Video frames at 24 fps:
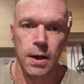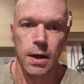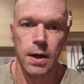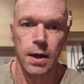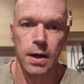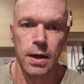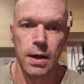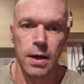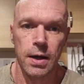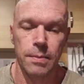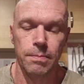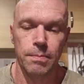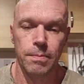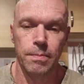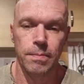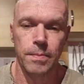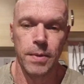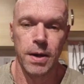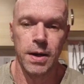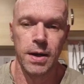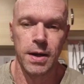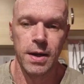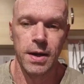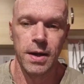
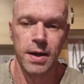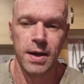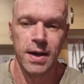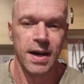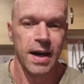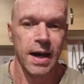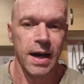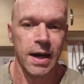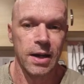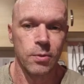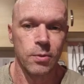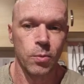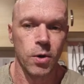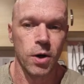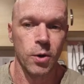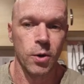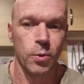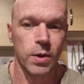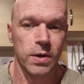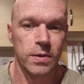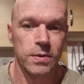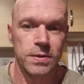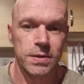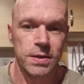And what
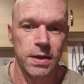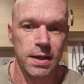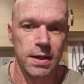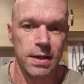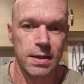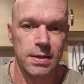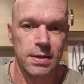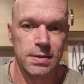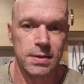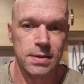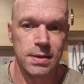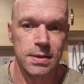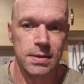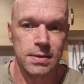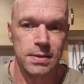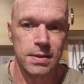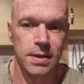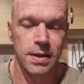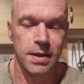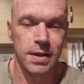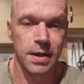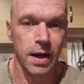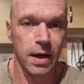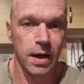I will say
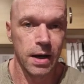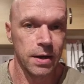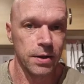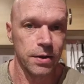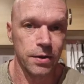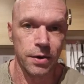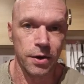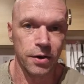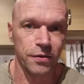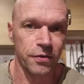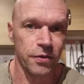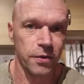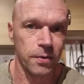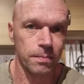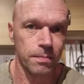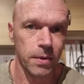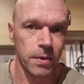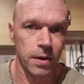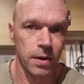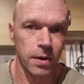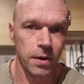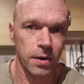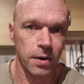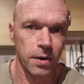is that neither of
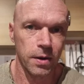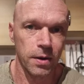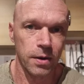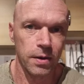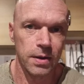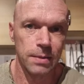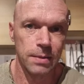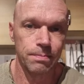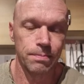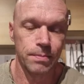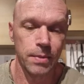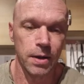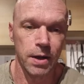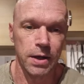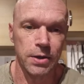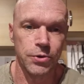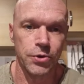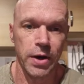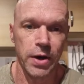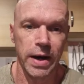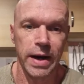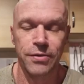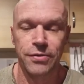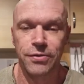them are in my
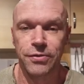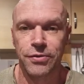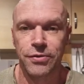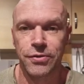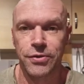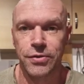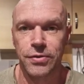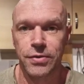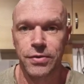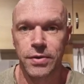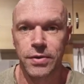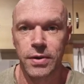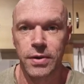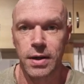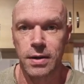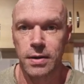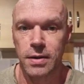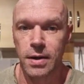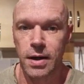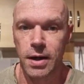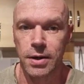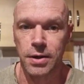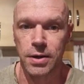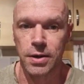draft,
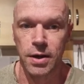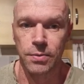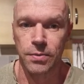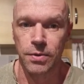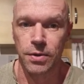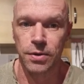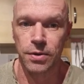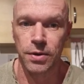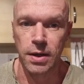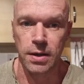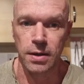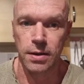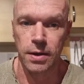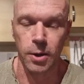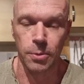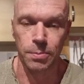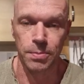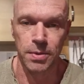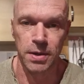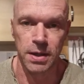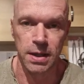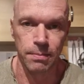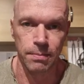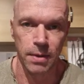and I don't think they'll
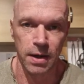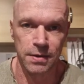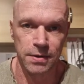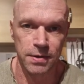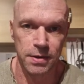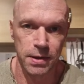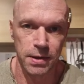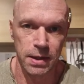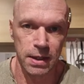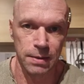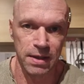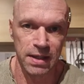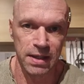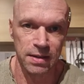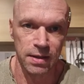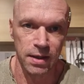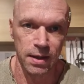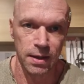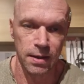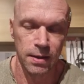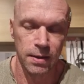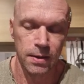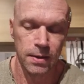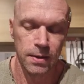be in my team
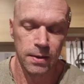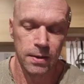either.